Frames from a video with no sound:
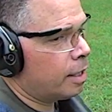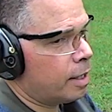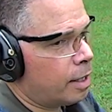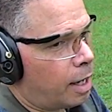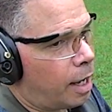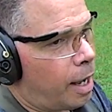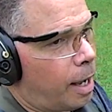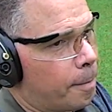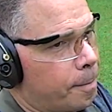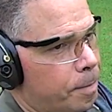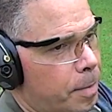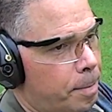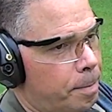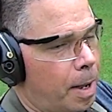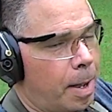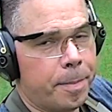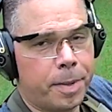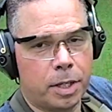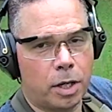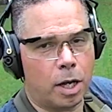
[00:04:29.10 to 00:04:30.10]

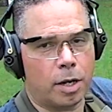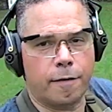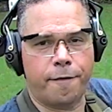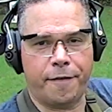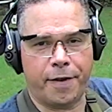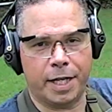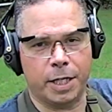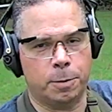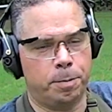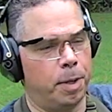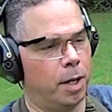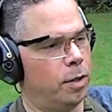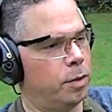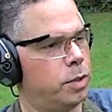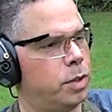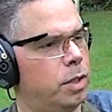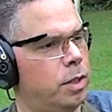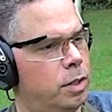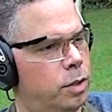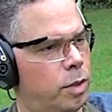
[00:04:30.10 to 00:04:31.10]
pumpkin on a fence
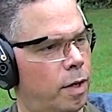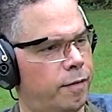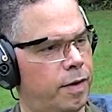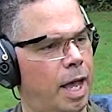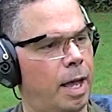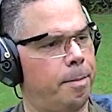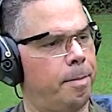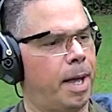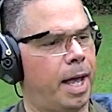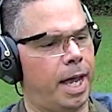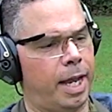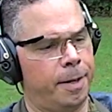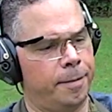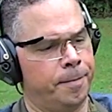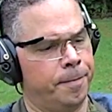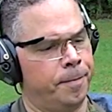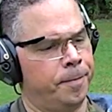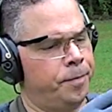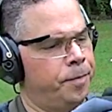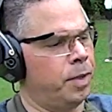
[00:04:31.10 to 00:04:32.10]
post. So I've got my
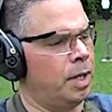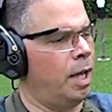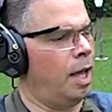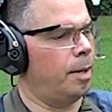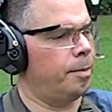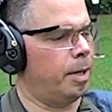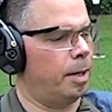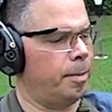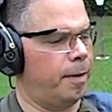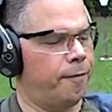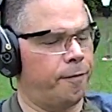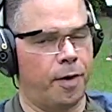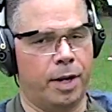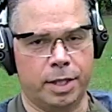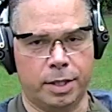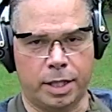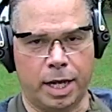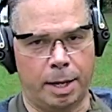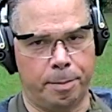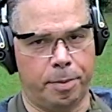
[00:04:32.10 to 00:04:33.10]

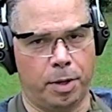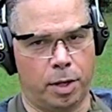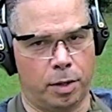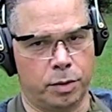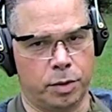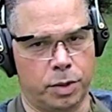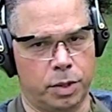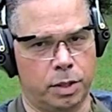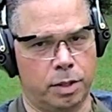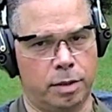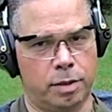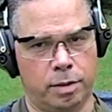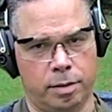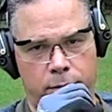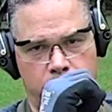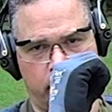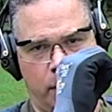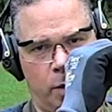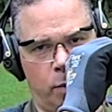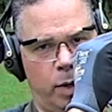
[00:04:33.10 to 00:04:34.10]
front sight post,
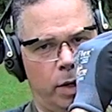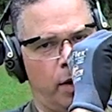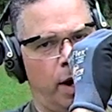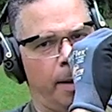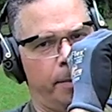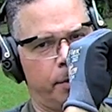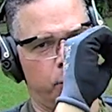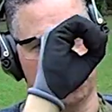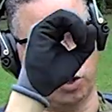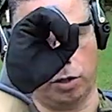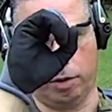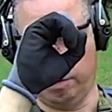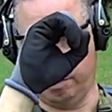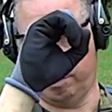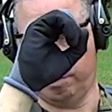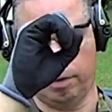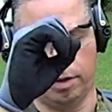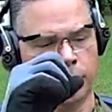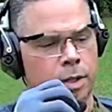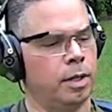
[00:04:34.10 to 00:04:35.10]
my rear aperture,
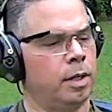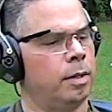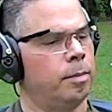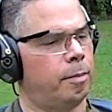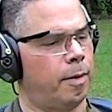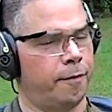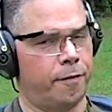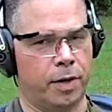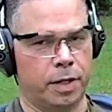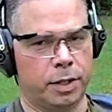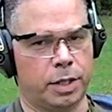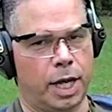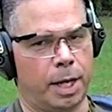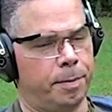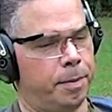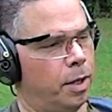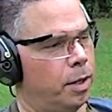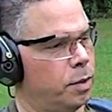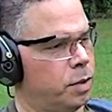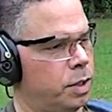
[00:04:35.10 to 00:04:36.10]
my front sight
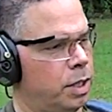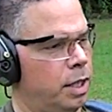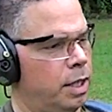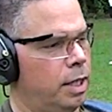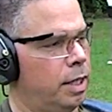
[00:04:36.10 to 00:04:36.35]
post,